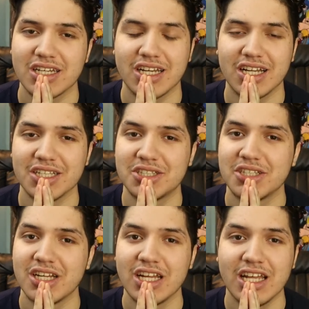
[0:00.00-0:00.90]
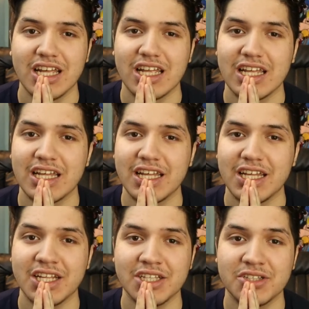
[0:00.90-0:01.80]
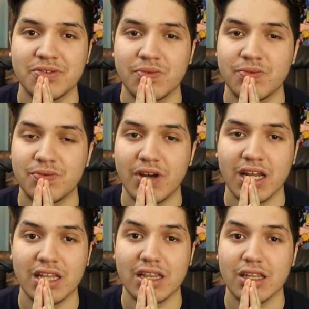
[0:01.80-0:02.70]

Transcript: Because he's fucked